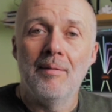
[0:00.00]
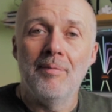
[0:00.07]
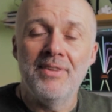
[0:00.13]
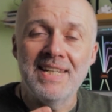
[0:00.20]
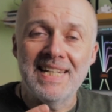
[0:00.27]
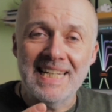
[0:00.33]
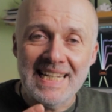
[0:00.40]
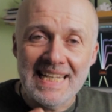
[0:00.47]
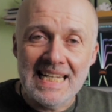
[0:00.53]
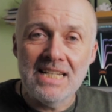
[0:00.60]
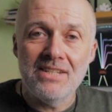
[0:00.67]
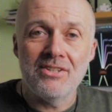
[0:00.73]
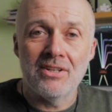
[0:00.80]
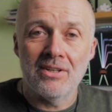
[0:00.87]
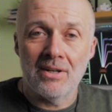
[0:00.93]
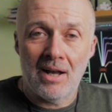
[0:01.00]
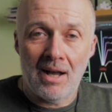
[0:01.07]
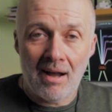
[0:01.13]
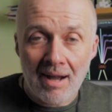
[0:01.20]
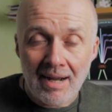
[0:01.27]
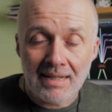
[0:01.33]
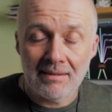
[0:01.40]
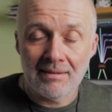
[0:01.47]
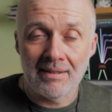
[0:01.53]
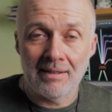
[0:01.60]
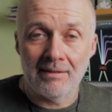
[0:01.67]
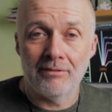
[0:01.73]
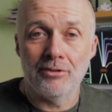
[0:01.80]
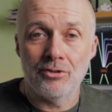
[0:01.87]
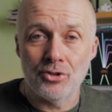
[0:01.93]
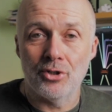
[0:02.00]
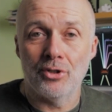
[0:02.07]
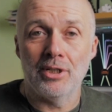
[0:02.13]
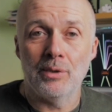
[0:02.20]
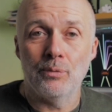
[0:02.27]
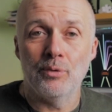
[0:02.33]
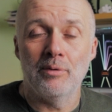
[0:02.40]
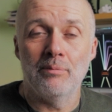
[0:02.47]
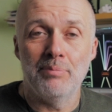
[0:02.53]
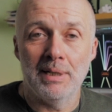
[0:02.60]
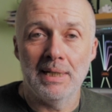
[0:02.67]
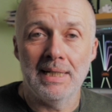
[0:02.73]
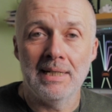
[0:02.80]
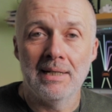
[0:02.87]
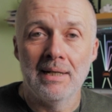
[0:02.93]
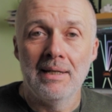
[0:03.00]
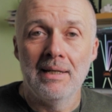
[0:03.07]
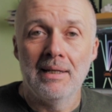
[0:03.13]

the easier I think the journey would be